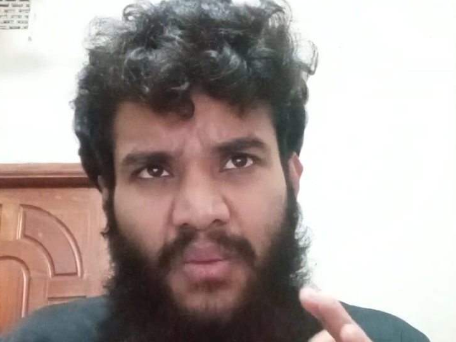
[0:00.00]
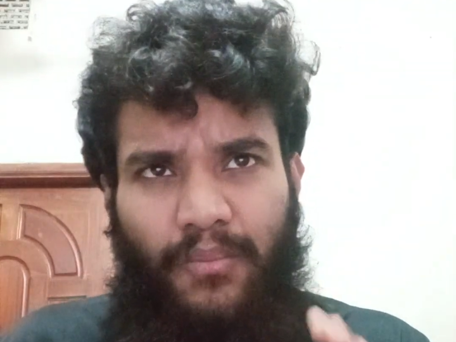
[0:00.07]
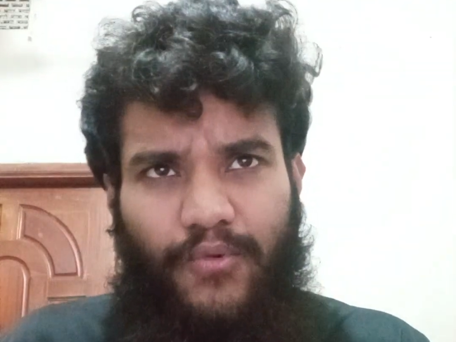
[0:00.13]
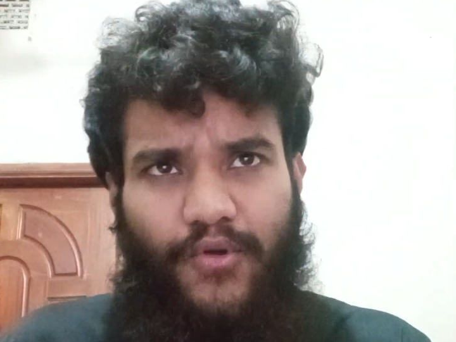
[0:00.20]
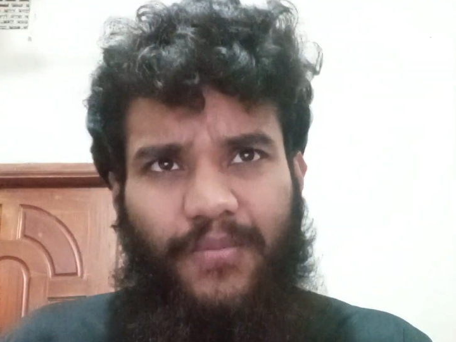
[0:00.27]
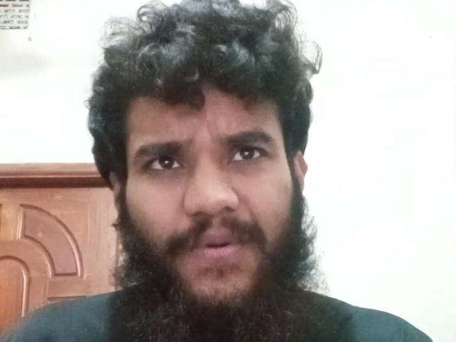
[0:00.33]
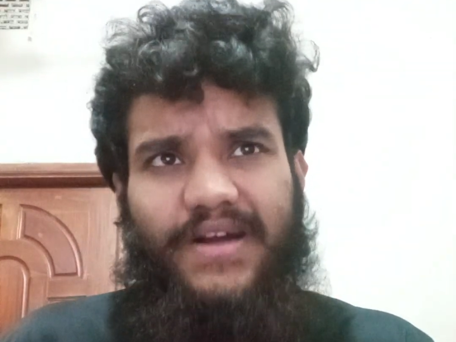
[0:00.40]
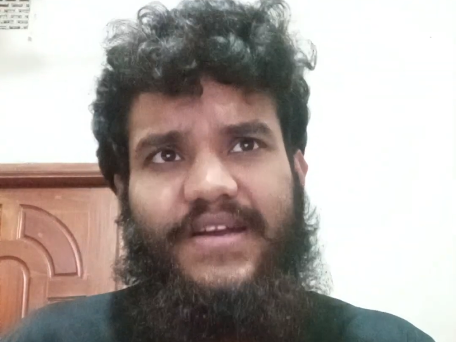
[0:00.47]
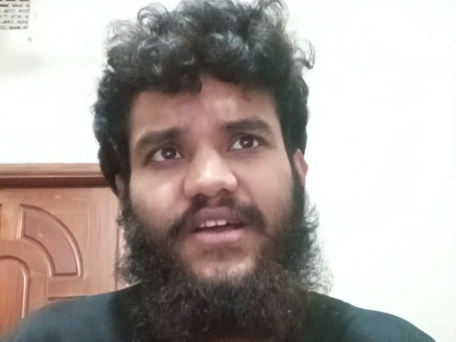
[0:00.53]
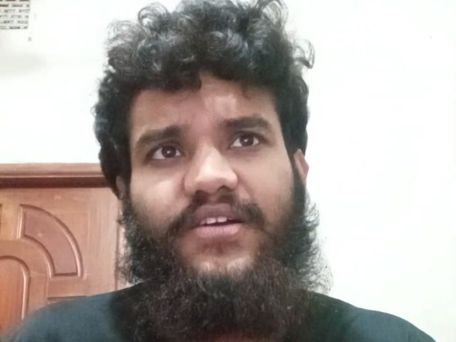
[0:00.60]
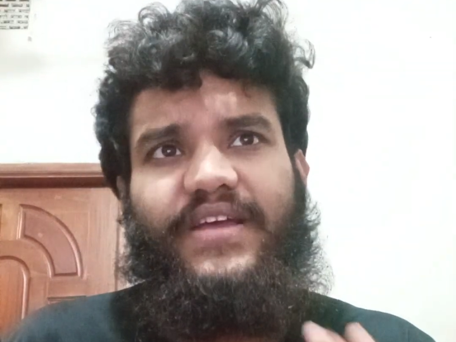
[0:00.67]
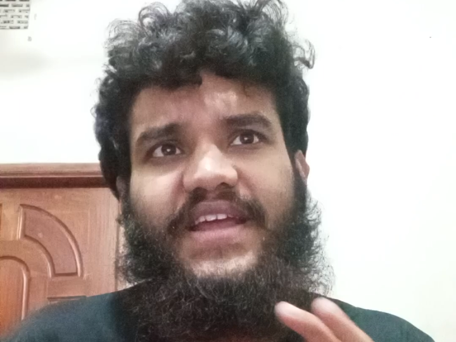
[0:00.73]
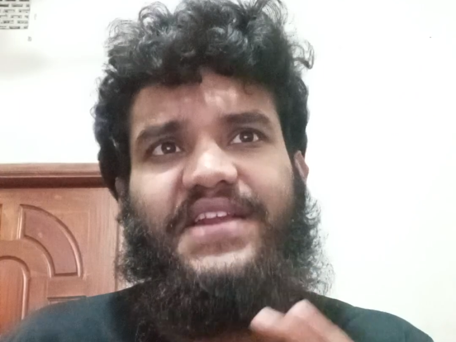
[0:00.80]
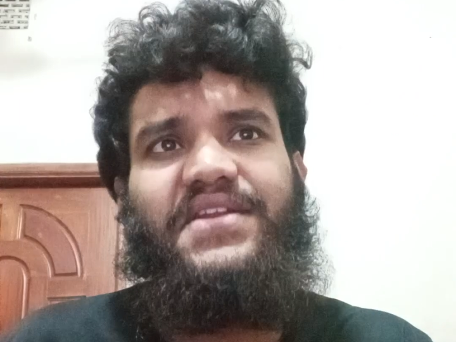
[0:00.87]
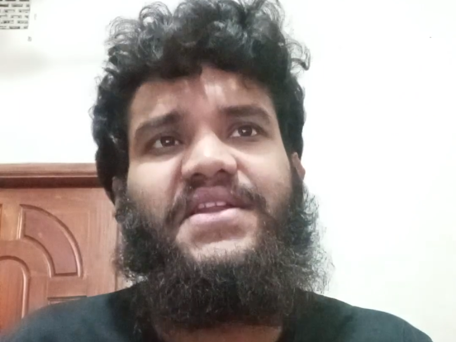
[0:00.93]
property,
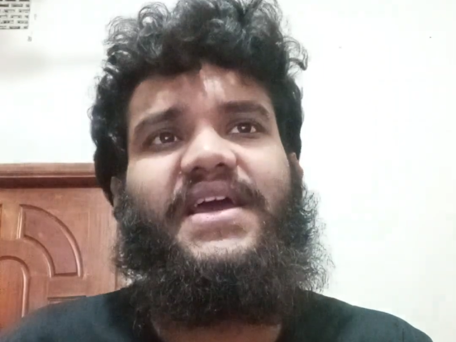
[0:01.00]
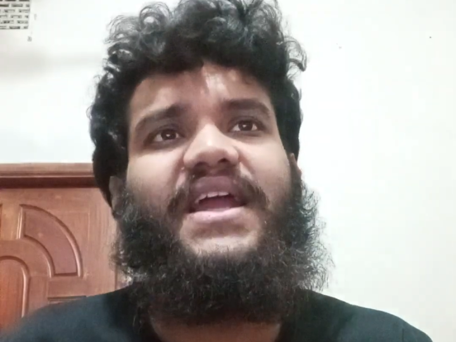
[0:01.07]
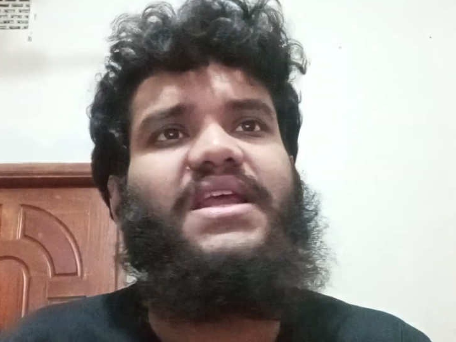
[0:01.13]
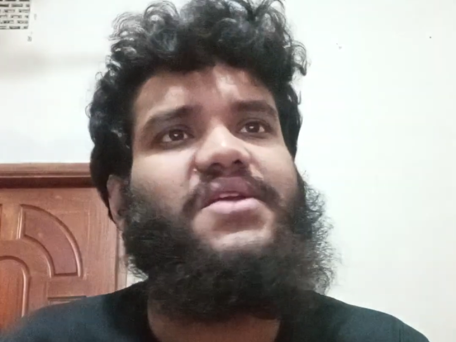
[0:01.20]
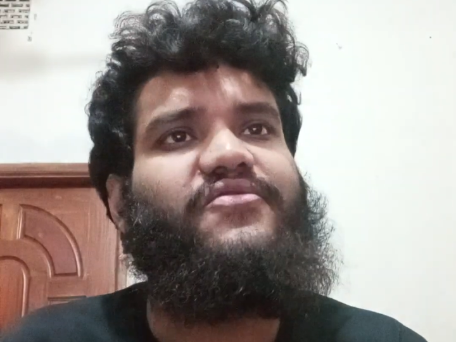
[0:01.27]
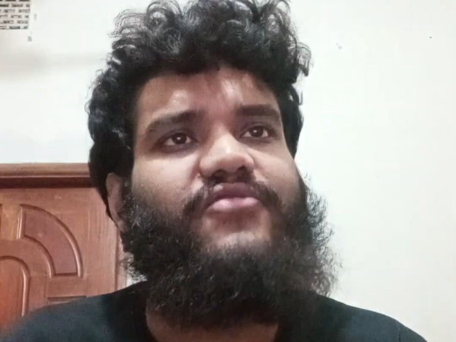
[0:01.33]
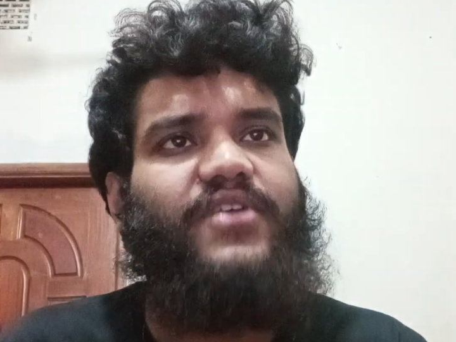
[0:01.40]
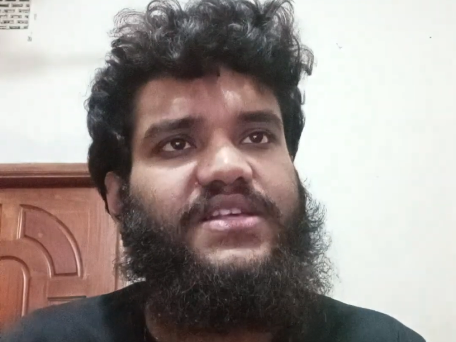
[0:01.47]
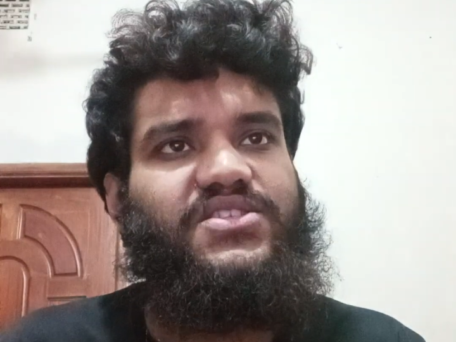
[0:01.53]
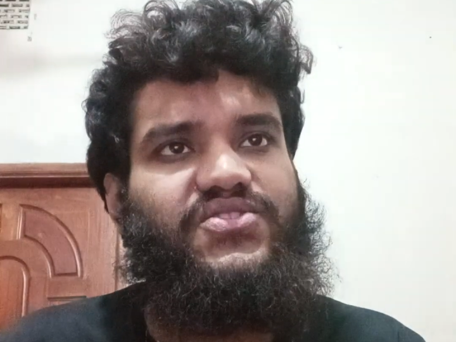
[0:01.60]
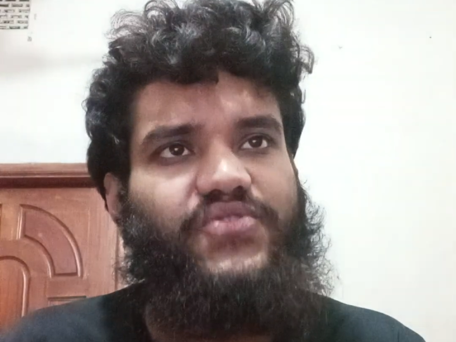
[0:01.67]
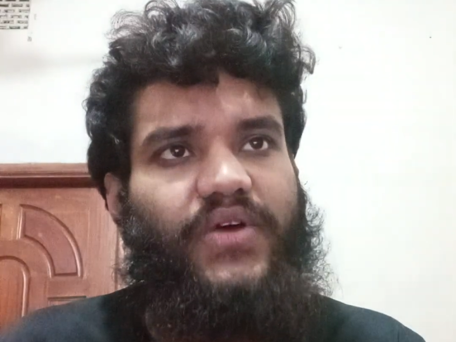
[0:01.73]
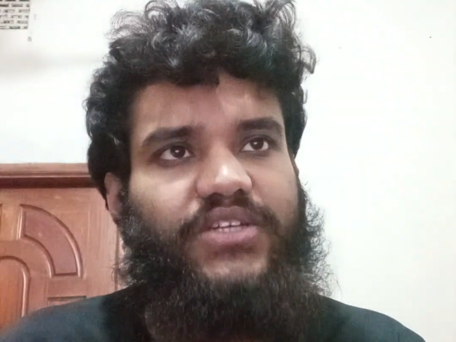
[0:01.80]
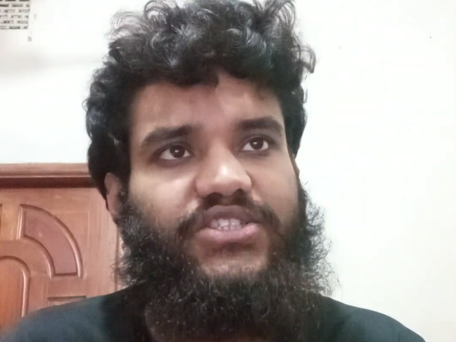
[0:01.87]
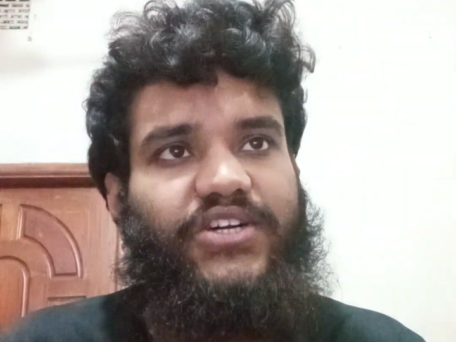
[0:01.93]
or critical
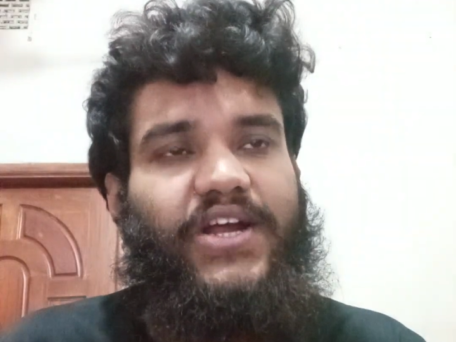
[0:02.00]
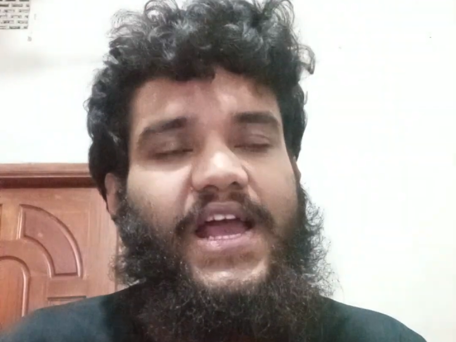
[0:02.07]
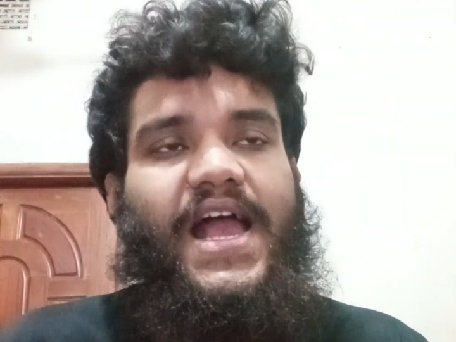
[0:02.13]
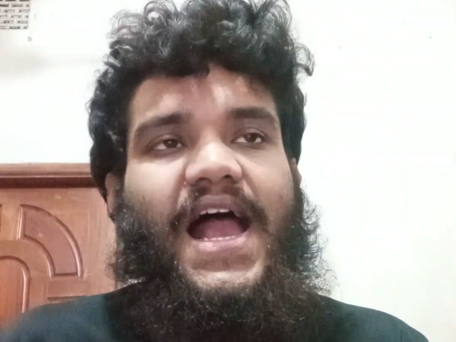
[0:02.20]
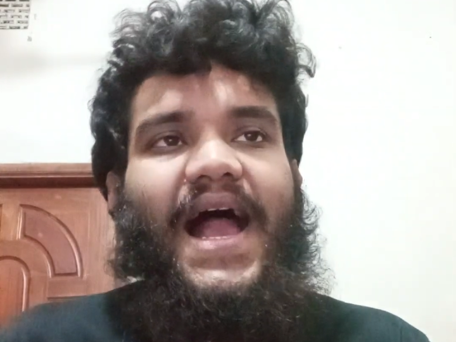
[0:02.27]
infrastructure